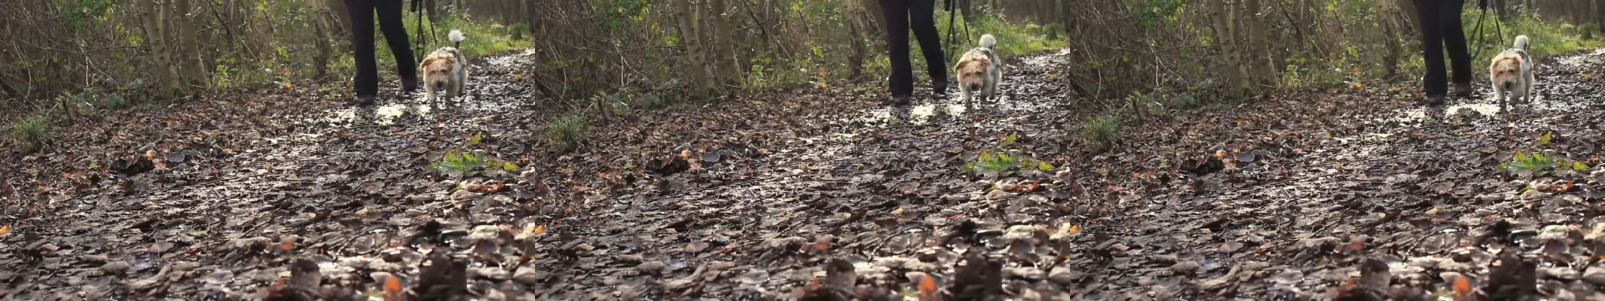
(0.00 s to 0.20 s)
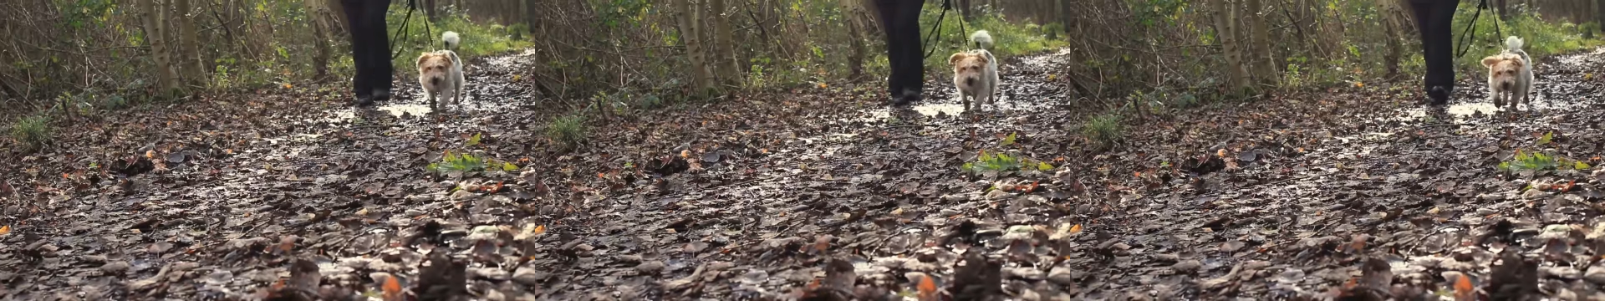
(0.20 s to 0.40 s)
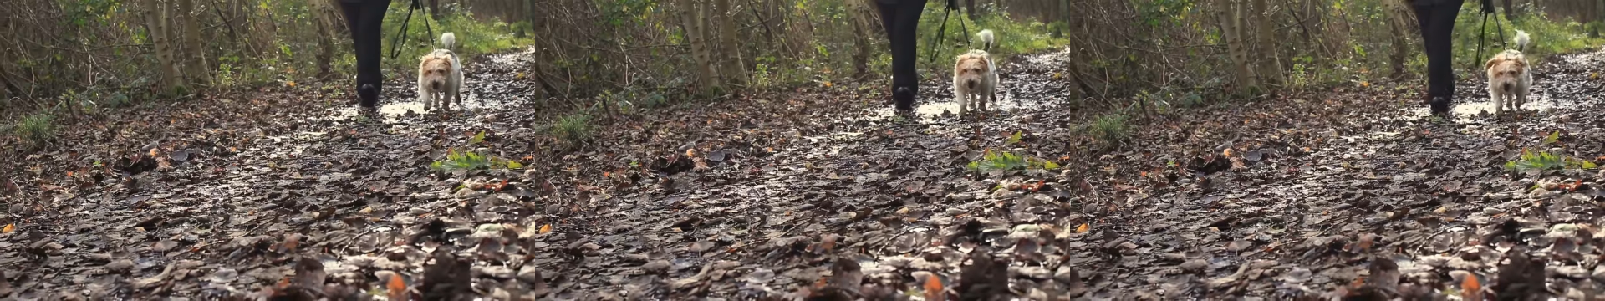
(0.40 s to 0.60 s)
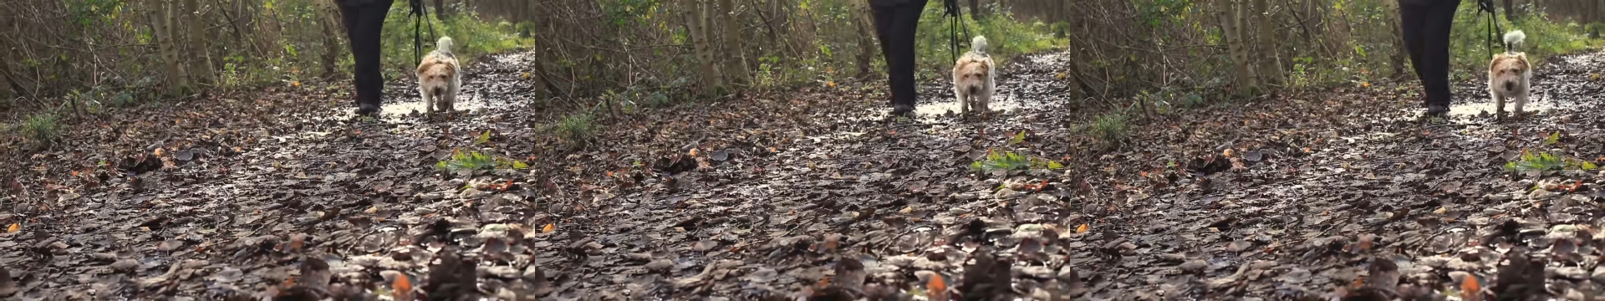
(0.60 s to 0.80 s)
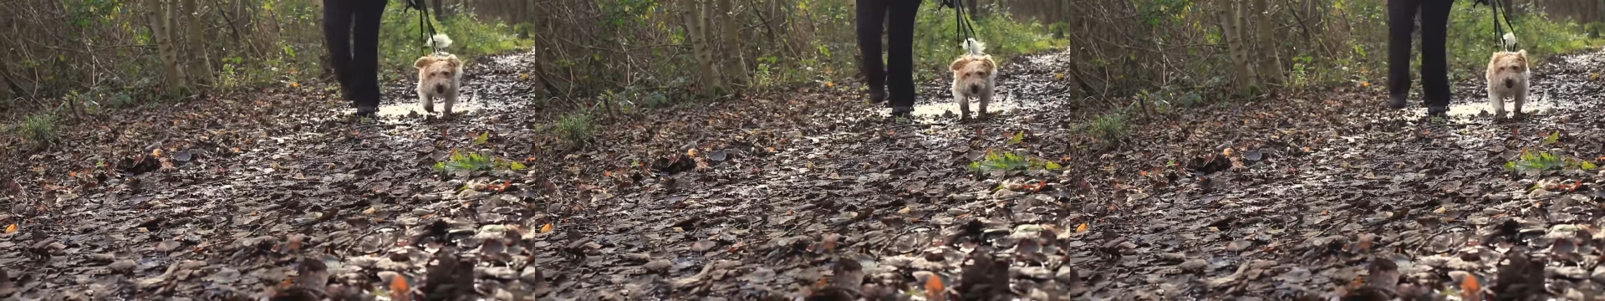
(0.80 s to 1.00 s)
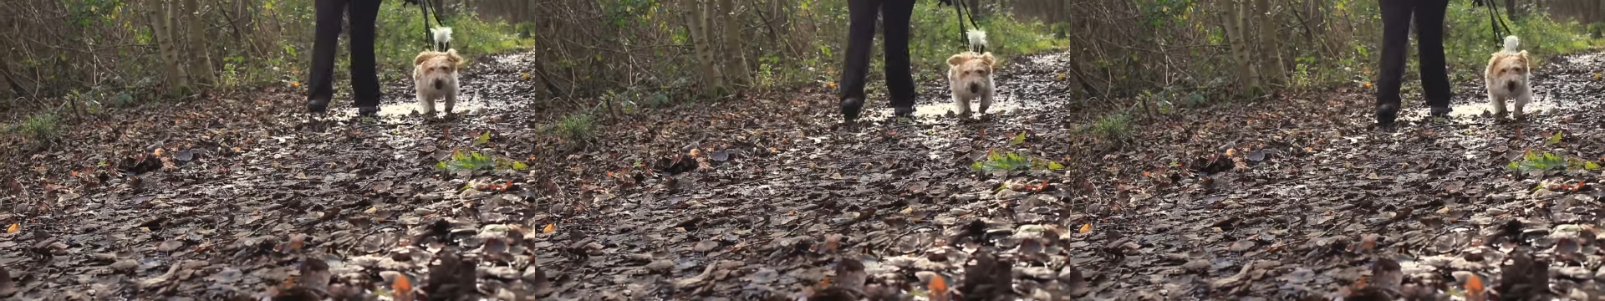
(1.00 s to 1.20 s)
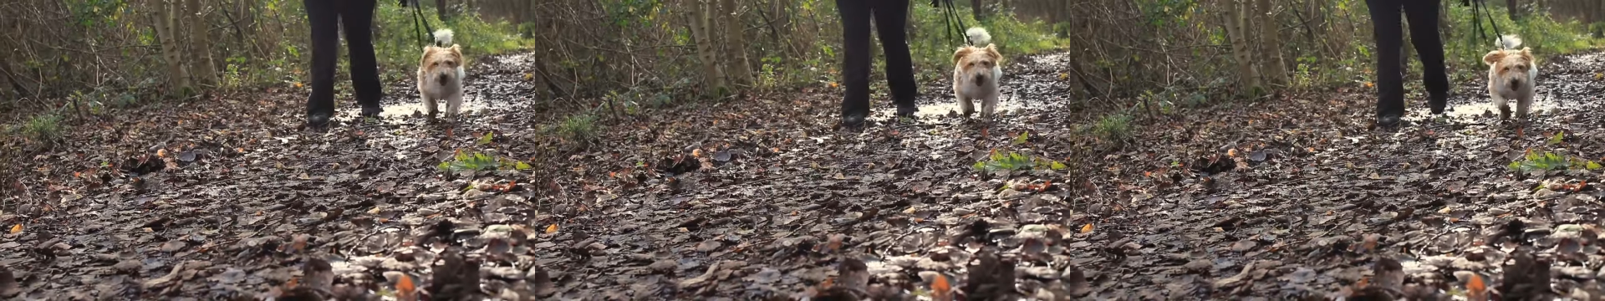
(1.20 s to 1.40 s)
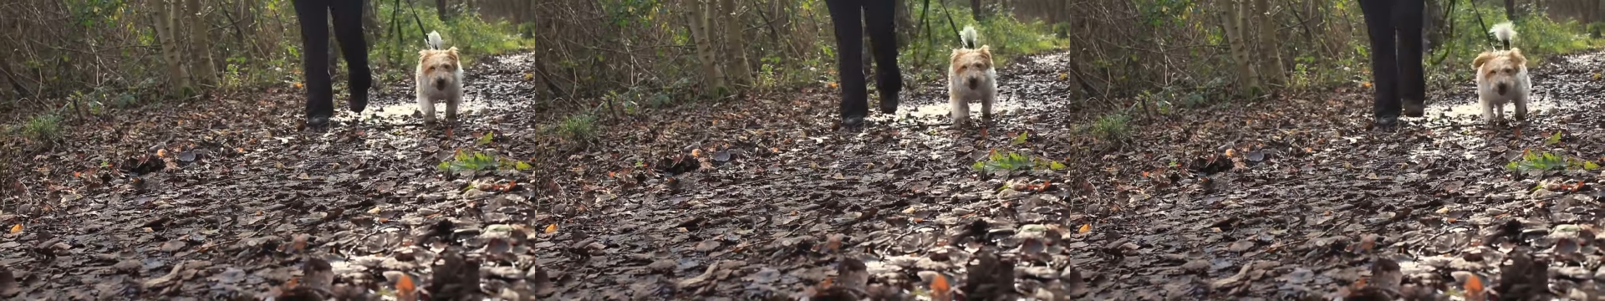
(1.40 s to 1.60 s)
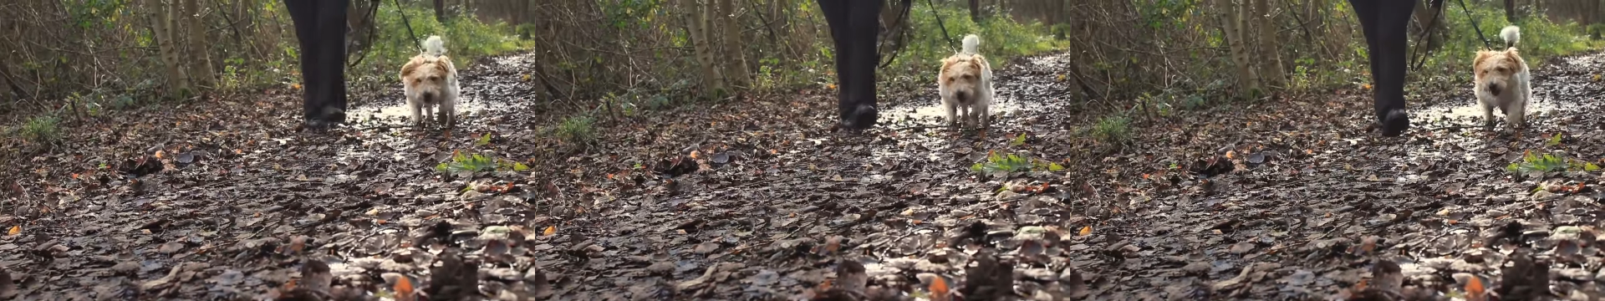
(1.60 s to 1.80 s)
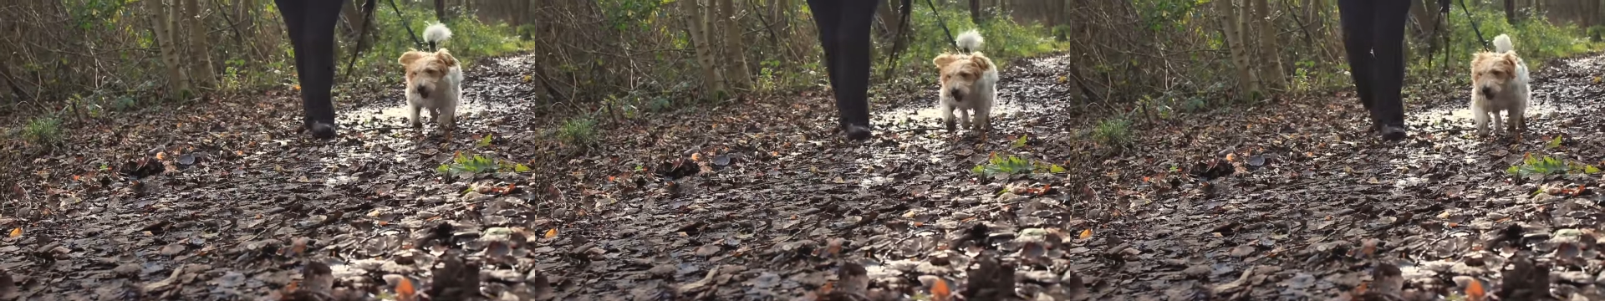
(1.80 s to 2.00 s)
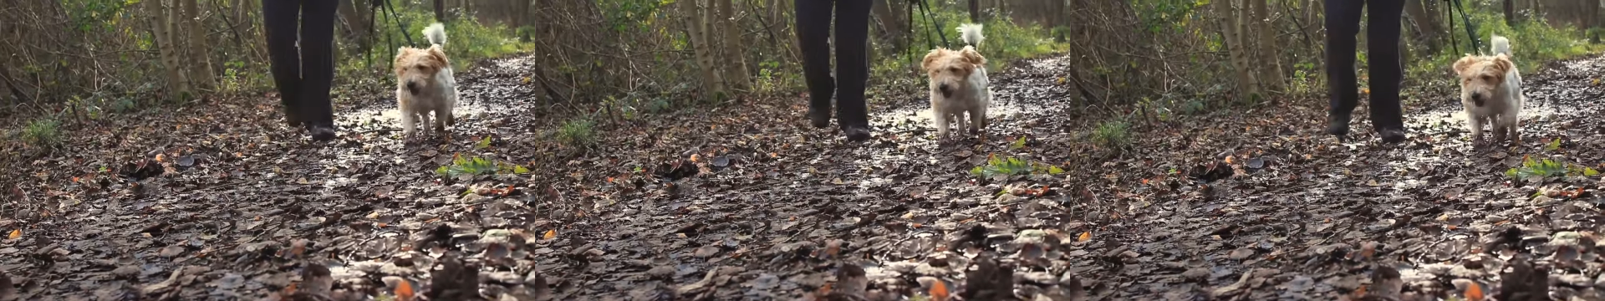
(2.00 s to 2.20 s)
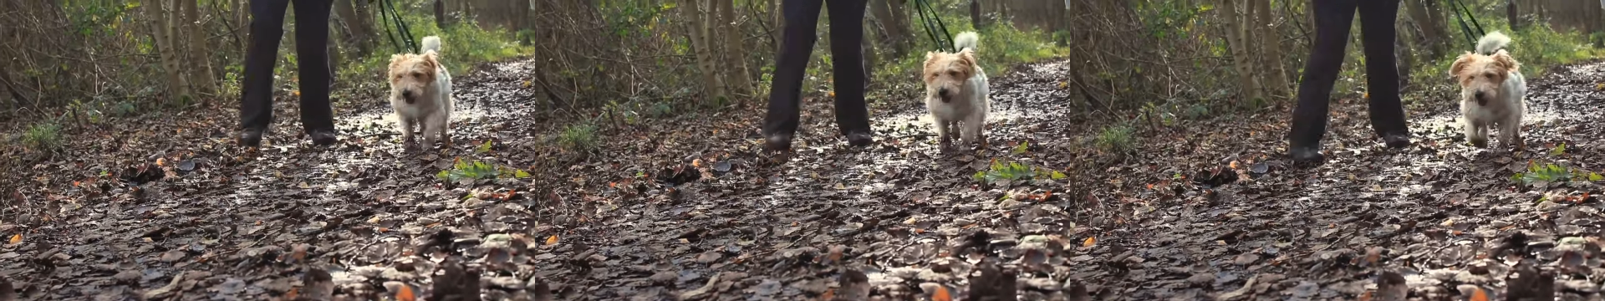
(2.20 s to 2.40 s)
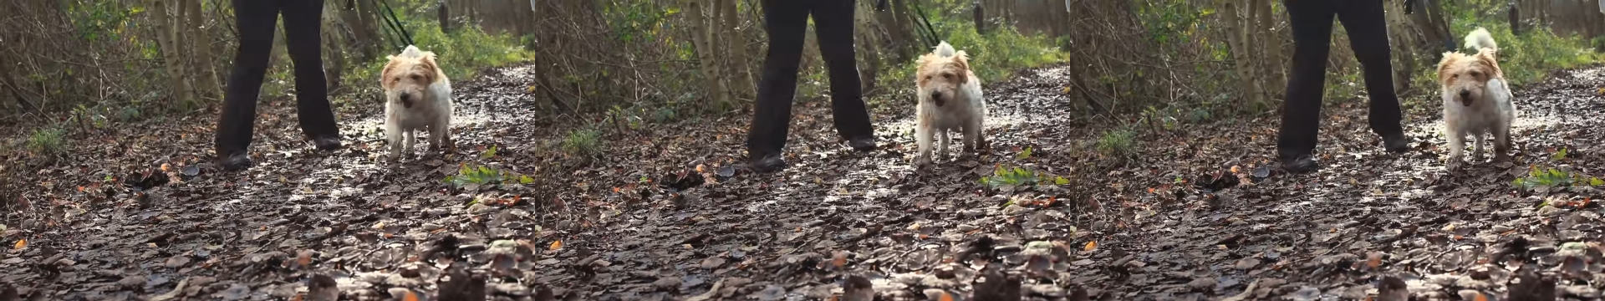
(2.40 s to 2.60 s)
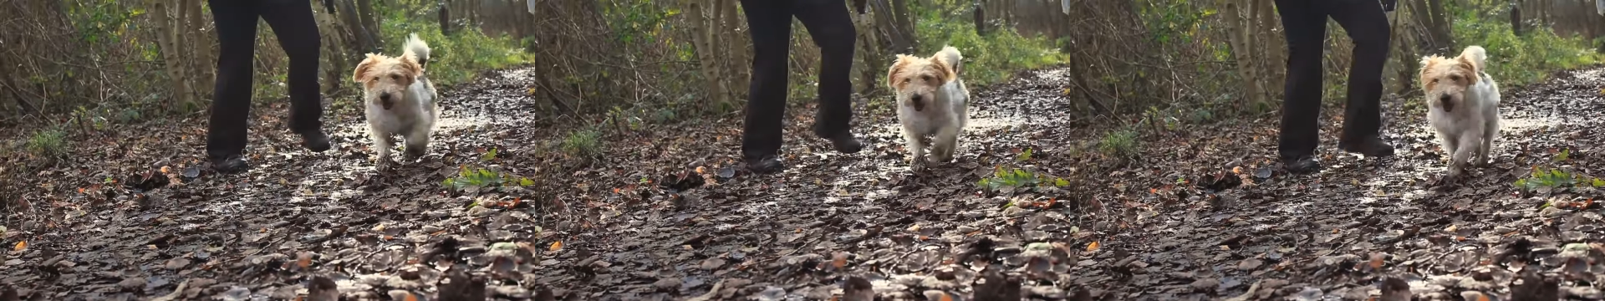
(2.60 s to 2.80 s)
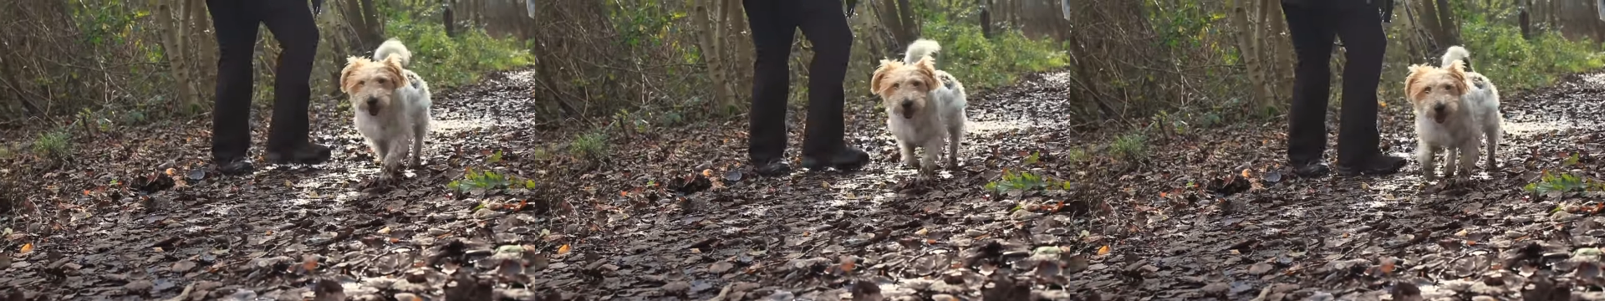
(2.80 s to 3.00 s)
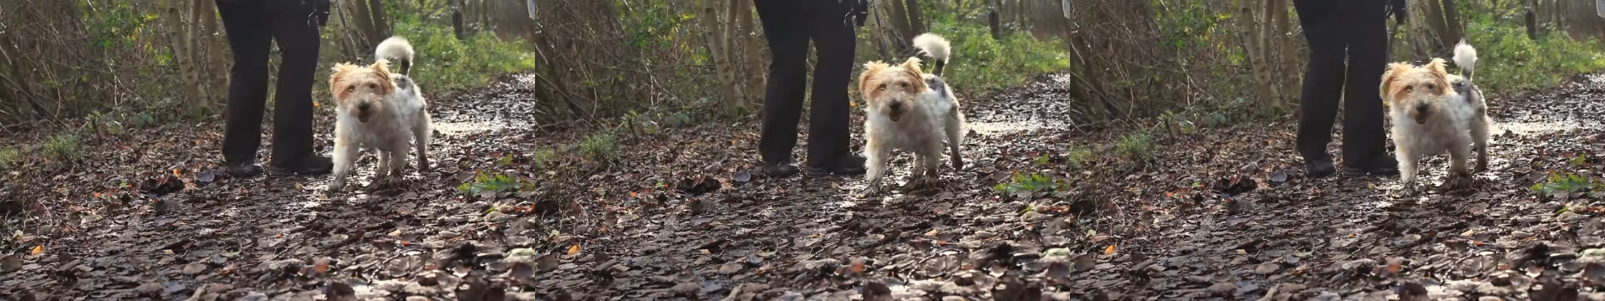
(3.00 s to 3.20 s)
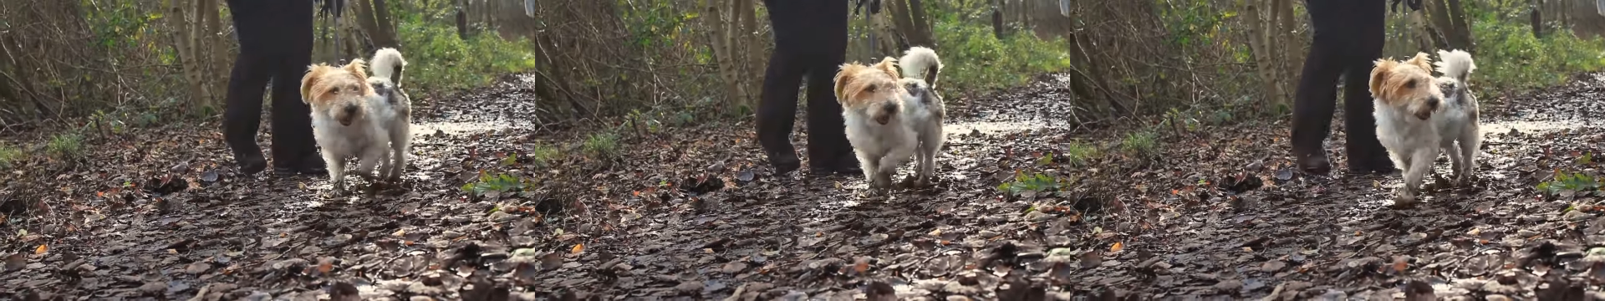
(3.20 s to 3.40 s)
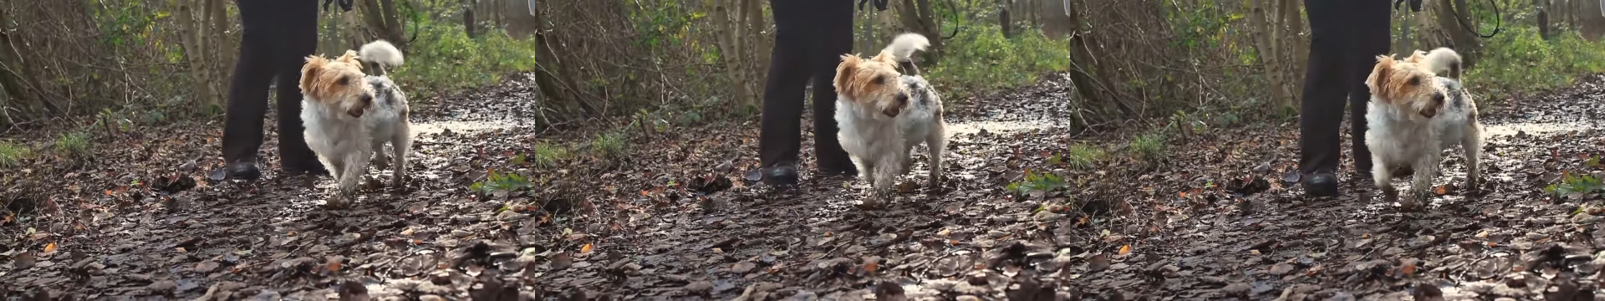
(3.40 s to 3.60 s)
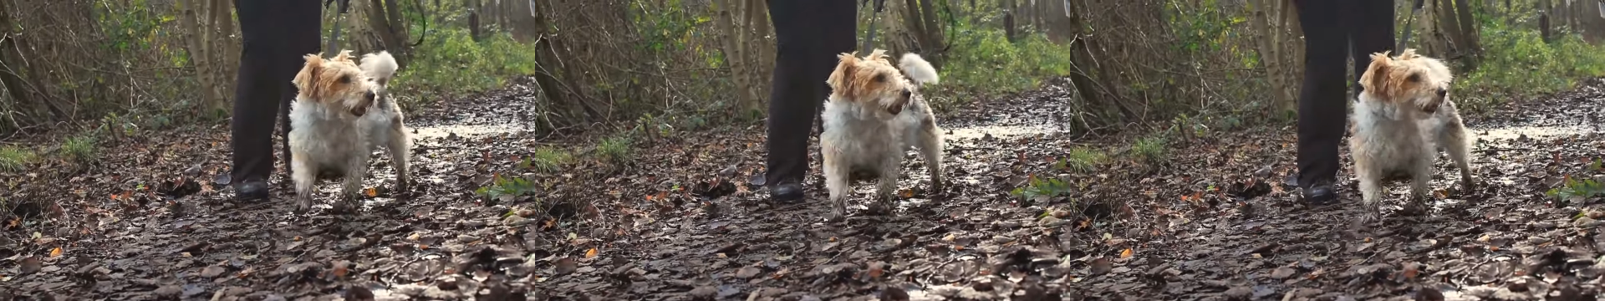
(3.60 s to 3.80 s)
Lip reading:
Nobody's mouth can be seen.